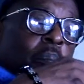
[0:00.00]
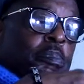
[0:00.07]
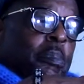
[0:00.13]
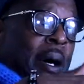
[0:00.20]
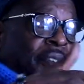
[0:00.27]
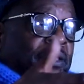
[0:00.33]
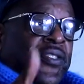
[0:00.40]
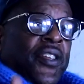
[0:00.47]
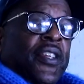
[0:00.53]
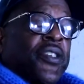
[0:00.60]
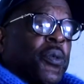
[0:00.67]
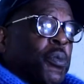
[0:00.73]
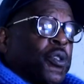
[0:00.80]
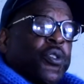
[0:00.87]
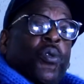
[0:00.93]
my
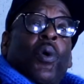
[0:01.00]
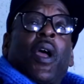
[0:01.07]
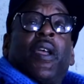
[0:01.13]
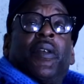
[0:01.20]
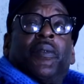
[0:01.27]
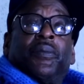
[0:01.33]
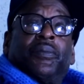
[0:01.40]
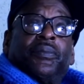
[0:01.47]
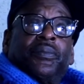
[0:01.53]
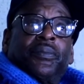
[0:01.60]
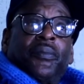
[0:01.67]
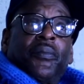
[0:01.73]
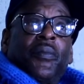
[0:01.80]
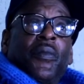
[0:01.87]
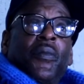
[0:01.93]
sentence was great.
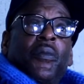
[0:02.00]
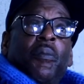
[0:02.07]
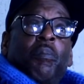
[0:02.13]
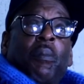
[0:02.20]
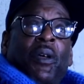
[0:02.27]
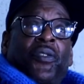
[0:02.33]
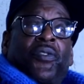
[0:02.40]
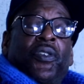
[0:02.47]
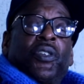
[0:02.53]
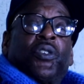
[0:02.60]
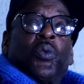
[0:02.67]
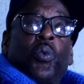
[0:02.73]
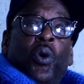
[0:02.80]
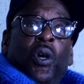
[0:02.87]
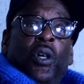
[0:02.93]
My
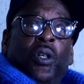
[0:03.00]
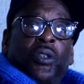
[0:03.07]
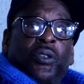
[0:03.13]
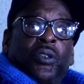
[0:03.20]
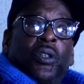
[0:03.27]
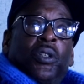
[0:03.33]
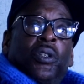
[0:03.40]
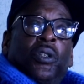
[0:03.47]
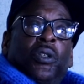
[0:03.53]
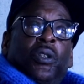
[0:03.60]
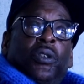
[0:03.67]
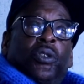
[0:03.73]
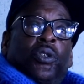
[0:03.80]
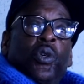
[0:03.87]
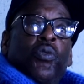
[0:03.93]
sentence was
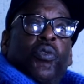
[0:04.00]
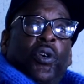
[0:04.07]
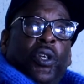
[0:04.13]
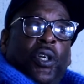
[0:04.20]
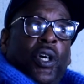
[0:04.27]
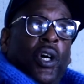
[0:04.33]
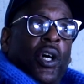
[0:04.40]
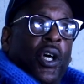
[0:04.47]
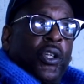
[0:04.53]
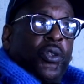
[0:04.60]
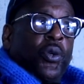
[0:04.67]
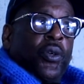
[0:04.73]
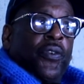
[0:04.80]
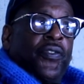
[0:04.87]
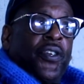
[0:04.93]
two for the gun
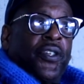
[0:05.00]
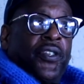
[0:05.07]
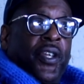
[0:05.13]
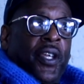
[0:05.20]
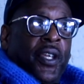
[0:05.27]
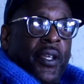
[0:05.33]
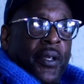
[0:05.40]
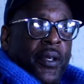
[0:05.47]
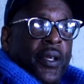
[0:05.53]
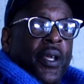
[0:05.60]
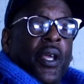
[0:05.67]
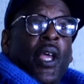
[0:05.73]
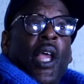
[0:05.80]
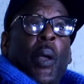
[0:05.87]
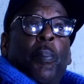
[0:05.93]
and two to 15.
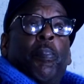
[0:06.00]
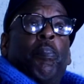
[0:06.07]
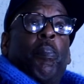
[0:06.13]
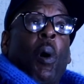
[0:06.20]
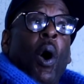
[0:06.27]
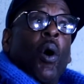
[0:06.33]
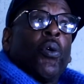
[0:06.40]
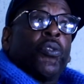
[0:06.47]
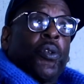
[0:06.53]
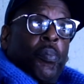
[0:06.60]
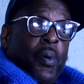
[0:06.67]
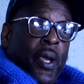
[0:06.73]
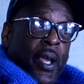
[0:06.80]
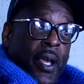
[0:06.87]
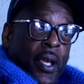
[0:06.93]
It supposed to
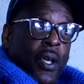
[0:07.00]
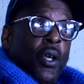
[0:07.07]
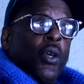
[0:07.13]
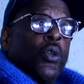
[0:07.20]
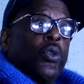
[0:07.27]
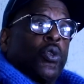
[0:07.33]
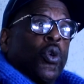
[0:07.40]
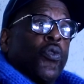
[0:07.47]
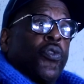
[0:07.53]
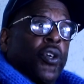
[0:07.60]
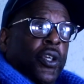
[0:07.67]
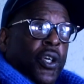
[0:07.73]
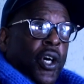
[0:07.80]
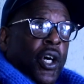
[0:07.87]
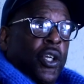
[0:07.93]
been two
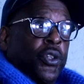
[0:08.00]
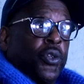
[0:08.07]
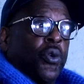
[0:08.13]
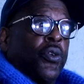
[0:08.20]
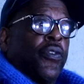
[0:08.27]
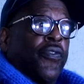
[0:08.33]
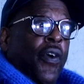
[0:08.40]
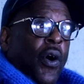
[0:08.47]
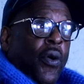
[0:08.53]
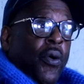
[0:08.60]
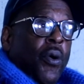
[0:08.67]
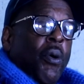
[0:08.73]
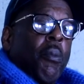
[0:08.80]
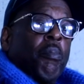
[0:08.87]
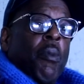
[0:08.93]
for the gun and two to
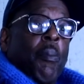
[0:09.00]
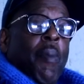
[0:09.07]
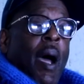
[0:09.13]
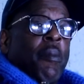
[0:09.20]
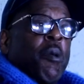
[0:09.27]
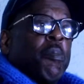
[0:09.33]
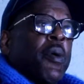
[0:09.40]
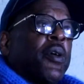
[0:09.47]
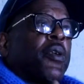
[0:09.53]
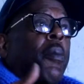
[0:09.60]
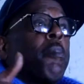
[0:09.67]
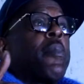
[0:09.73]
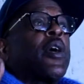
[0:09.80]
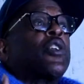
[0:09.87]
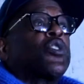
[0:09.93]
four. But by me being
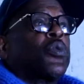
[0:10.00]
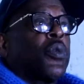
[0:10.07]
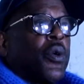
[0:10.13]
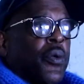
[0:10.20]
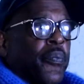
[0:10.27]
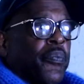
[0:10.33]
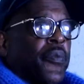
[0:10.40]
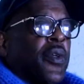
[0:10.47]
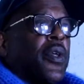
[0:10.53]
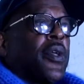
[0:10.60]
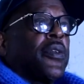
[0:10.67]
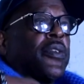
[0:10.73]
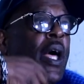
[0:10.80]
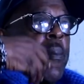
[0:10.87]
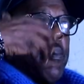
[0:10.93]
habitual,
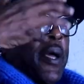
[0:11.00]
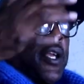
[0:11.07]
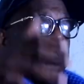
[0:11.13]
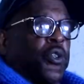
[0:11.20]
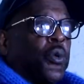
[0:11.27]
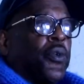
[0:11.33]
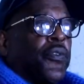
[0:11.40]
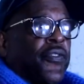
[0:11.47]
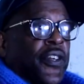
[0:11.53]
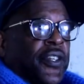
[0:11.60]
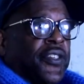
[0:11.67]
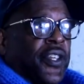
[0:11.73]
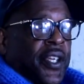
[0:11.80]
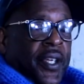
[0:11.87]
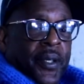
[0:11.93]
that made it two to
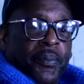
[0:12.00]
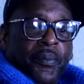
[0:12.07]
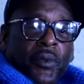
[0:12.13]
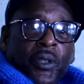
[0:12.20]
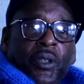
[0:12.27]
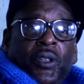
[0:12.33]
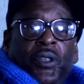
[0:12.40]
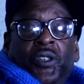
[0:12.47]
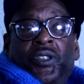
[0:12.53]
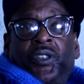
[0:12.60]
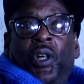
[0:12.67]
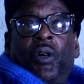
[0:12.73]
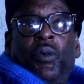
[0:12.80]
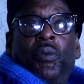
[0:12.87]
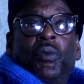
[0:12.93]
15.
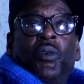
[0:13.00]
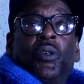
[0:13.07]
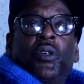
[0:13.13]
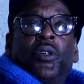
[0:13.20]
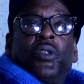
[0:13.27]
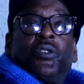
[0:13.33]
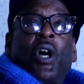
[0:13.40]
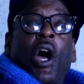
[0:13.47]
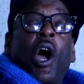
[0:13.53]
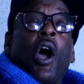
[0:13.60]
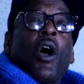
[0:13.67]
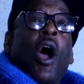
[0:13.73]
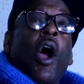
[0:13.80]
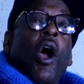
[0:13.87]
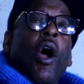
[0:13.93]
So the
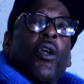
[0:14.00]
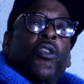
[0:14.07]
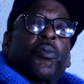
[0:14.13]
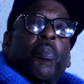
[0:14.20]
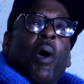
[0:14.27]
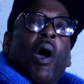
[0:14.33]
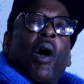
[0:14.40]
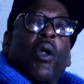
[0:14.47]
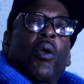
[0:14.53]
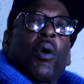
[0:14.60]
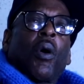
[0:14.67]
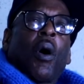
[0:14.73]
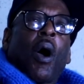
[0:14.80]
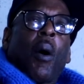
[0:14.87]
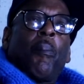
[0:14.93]
hardest part
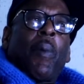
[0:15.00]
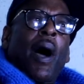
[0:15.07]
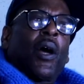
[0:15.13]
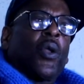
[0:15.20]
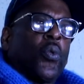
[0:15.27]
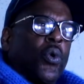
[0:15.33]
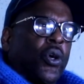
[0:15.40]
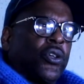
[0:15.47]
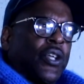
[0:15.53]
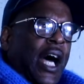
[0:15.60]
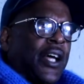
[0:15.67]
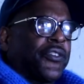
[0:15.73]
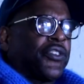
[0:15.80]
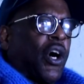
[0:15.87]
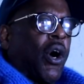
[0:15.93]
about it was
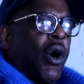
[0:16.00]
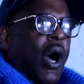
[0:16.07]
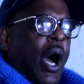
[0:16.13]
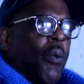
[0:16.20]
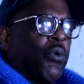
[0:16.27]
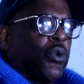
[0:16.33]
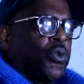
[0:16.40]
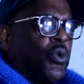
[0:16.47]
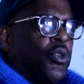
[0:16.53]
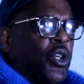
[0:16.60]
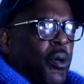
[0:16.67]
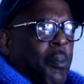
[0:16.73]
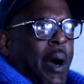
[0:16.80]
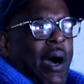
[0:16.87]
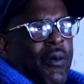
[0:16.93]
I thought I could do
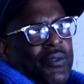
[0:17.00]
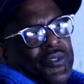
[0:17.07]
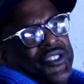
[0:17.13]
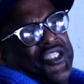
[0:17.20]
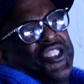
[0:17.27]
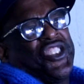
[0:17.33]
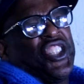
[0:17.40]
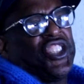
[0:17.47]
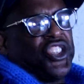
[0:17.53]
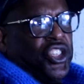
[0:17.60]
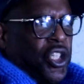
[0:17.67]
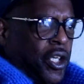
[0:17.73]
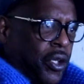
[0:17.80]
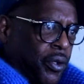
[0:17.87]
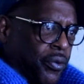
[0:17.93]
nothing about six
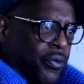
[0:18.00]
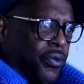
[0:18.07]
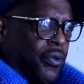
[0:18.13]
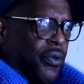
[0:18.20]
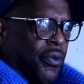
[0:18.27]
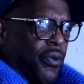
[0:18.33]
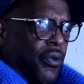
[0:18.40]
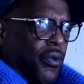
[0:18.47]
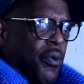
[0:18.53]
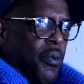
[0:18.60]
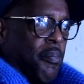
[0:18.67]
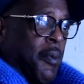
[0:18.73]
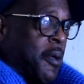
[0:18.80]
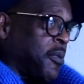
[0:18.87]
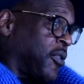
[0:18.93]
years,
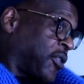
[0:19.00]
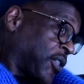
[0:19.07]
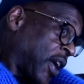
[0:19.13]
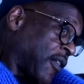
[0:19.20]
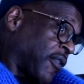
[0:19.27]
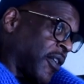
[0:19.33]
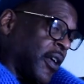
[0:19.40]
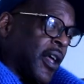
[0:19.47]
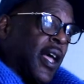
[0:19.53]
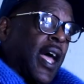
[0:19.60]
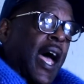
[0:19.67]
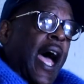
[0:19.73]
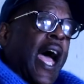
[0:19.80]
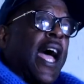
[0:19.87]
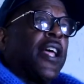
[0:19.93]
maybe seven.
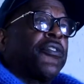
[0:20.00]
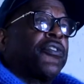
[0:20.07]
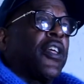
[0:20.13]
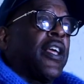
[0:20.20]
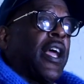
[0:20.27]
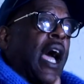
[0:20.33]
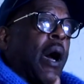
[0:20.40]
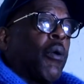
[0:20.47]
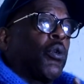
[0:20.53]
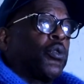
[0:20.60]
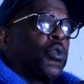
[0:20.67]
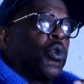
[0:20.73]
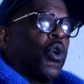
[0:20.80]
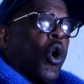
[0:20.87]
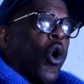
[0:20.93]
I didn't think I
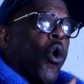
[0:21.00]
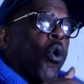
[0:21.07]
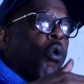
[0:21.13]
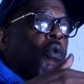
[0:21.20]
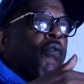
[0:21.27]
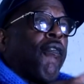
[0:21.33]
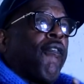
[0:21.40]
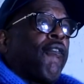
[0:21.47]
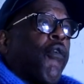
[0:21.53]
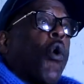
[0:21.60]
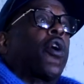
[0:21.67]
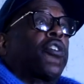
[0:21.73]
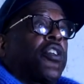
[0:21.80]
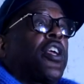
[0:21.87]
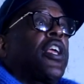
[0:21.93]
would do the whole
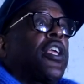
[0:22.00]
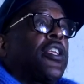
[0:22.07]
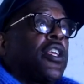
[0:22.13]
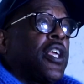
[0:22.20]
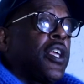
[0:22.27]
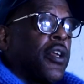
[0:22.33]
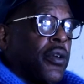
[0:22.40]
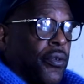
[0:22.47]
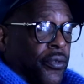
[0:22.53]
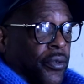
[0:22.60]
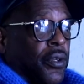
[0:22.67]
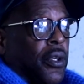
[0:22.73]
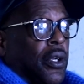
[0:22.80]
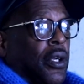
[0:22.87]
14 years.